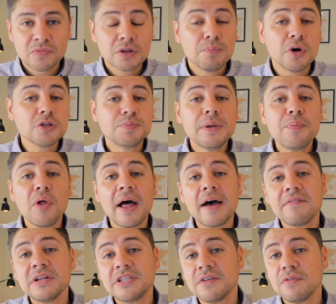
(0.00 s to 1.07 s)
Most people
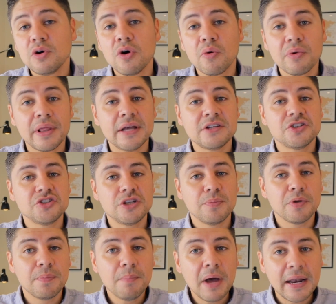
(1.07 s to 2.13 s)
have a difficult relationship
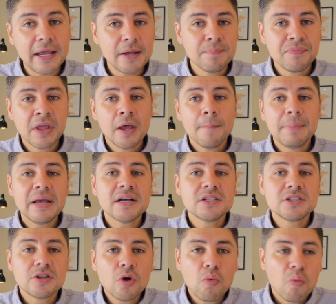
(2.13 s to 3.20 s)
with money
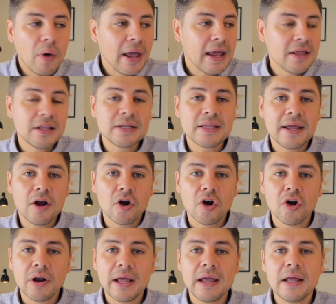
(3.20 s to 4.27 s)
because the way that they
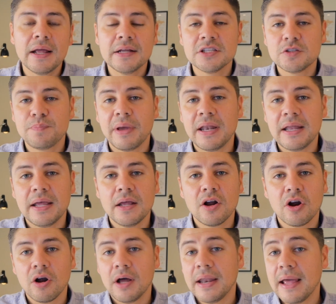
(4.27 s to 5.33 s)
earn it and spend it
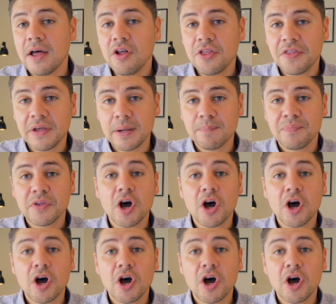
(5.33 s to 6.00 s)
are unhealthy.